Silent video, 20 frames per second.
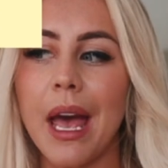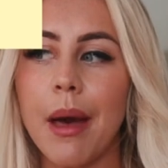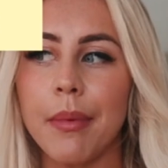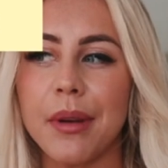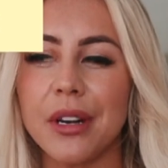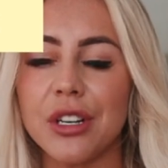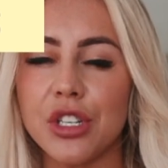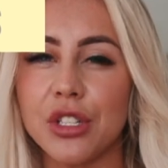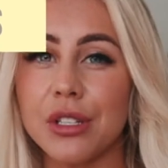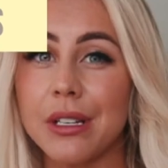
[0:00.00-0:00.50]
able
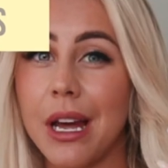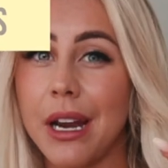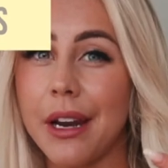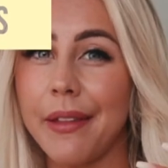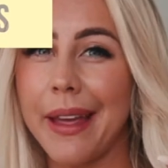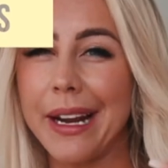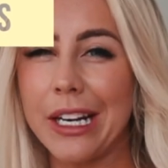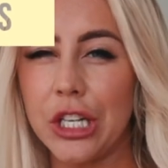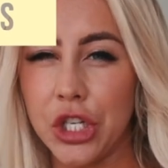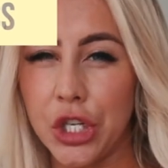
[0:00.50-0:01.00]
to just kind of
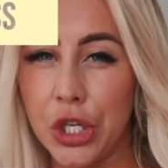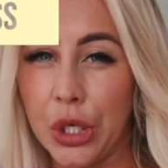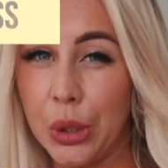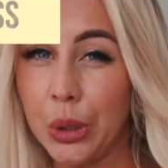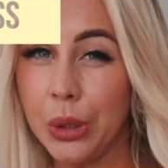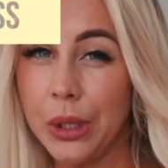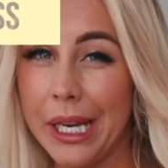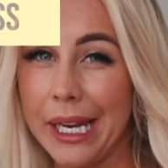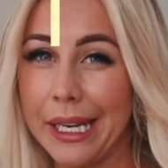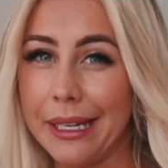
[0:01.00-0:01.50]
like
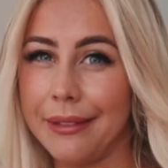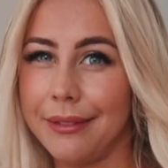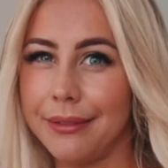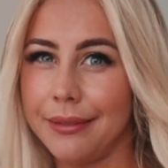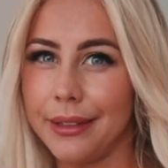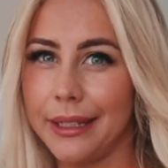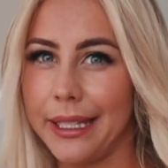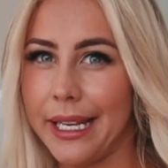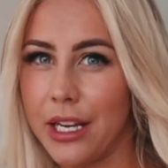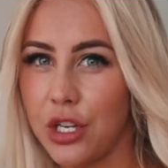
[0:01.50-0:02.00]
chill and
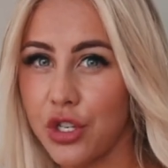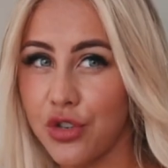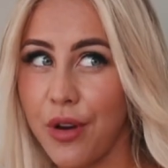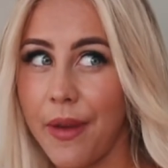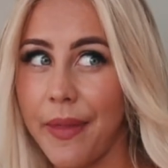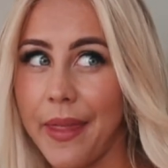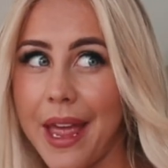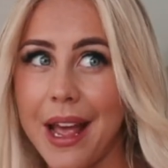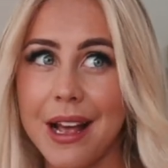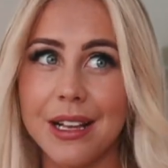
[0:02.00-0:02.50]
lounge
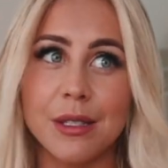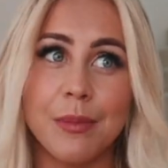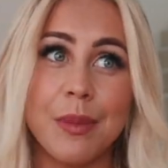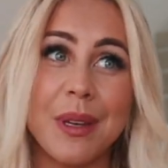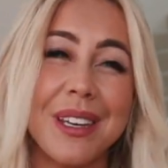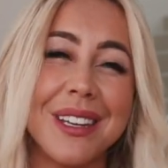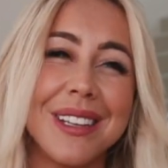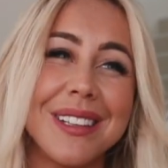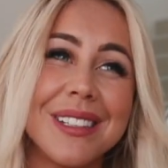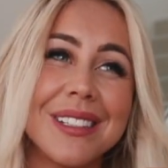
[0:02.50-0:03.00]
around the house,
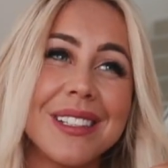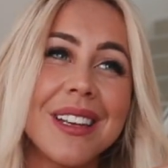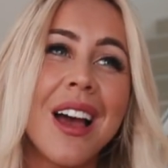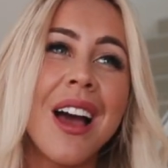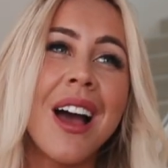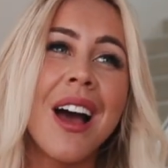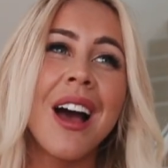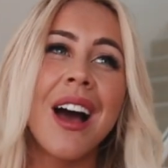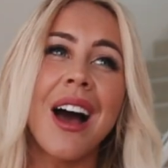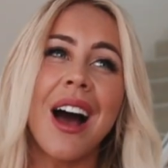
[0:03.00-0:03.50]
because
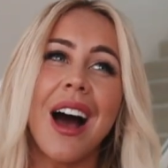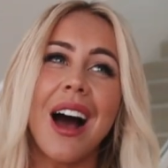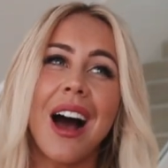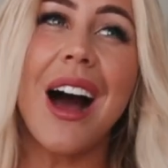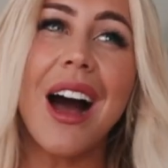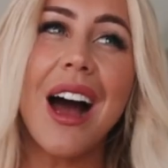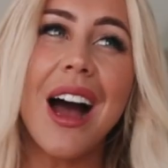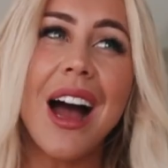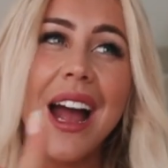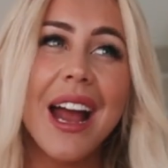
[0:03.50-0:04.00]

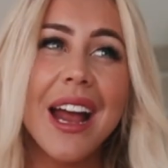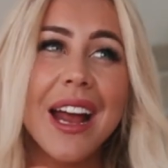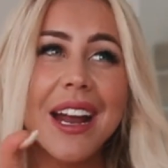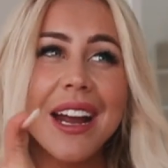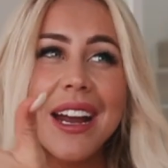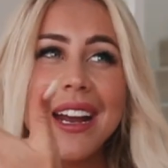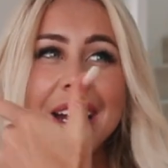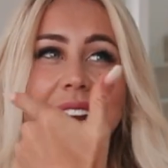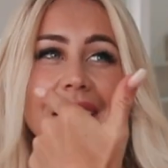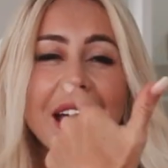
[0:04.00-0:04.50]

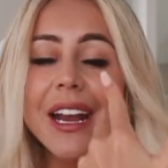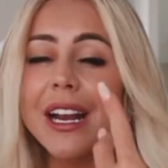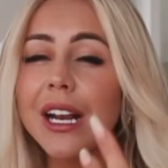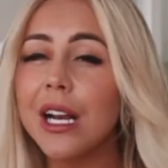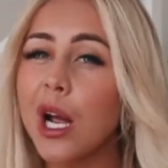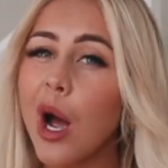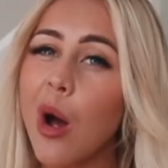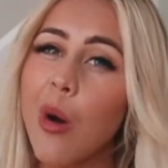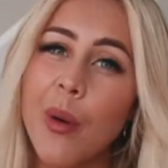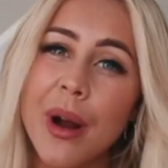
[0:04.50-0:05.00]
I
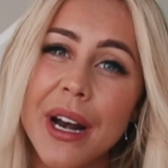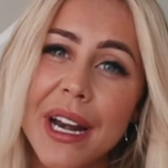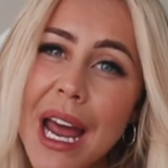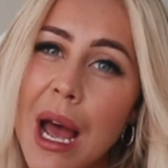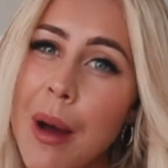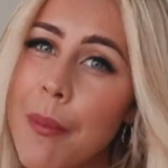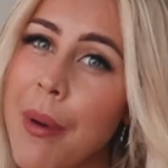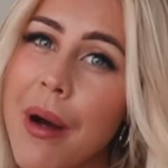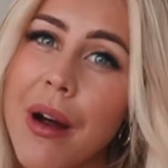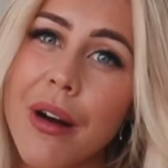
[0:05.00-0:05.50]
ain't going
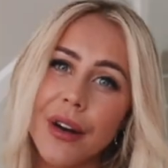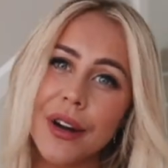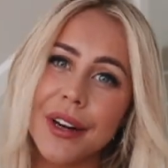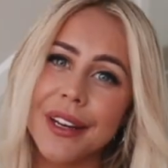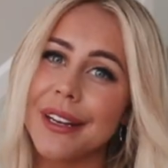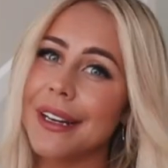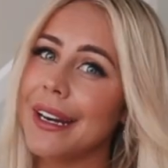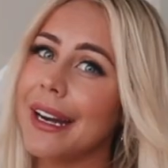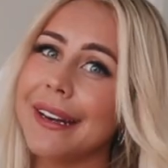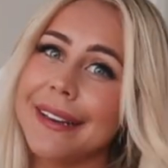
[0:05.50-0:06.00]
out
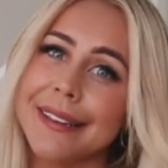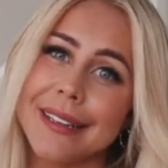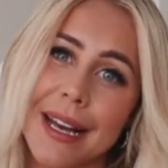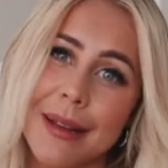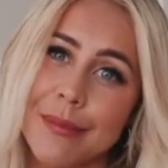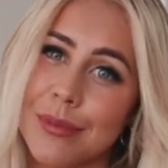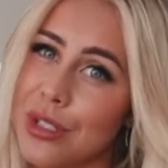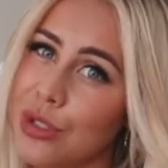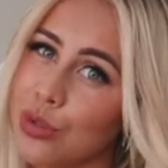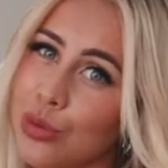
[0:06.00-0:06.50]
partying
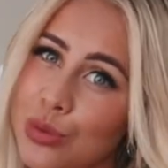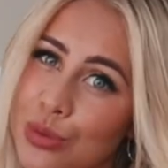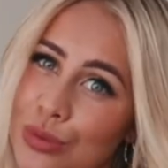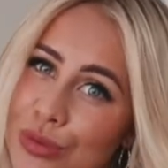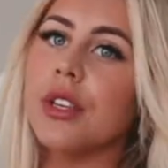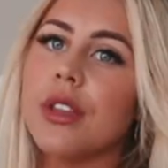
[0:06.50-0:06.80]
anytime soon.